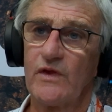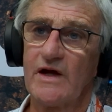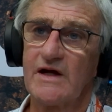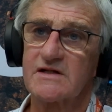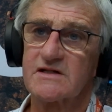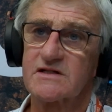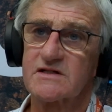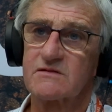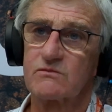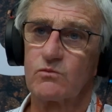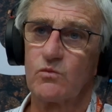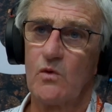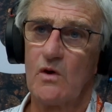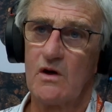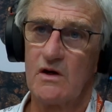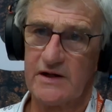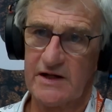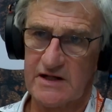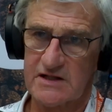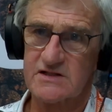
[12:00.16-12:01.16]
that's
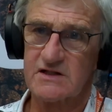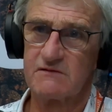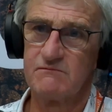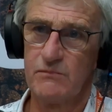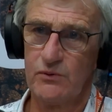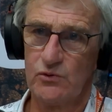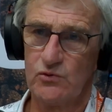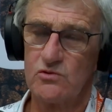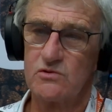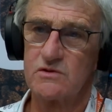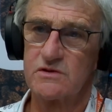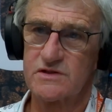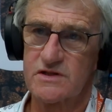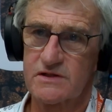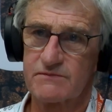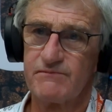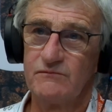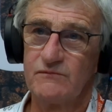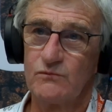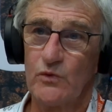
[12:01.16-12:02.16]
why it's
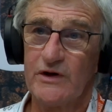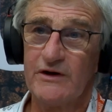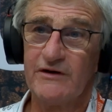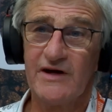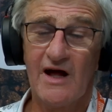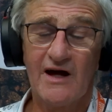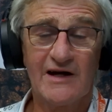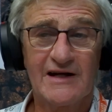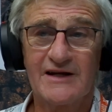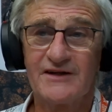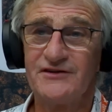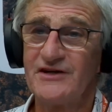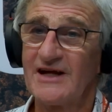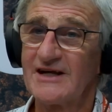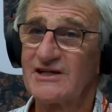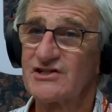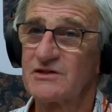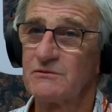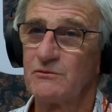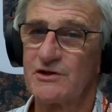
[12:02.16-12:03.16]
important. We're an island
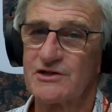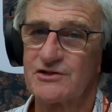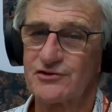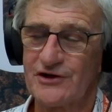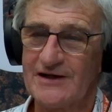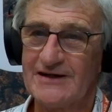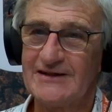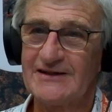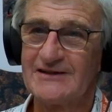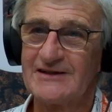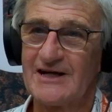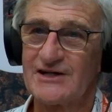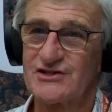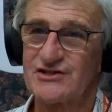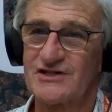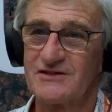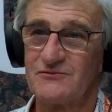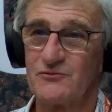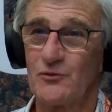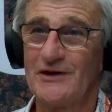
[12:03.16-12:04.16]
nation, we're a trading
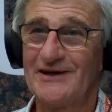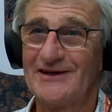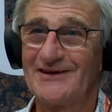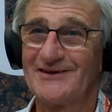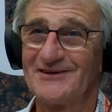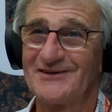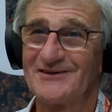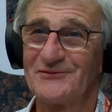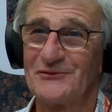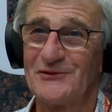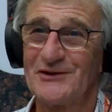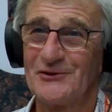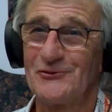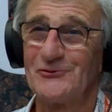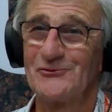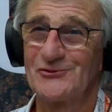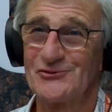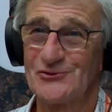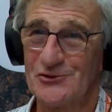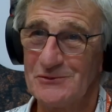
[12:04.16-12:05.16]
nation. We
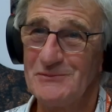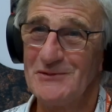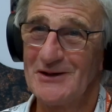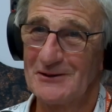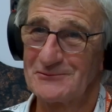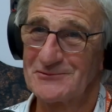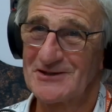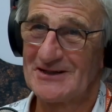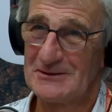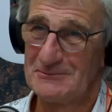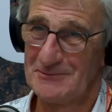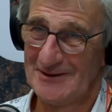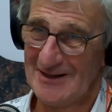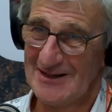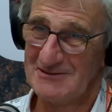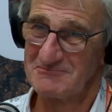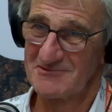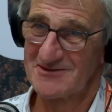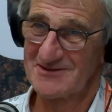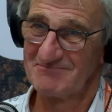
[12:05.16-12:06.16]
should be able to keep it
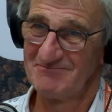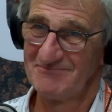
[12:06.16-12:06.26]
out.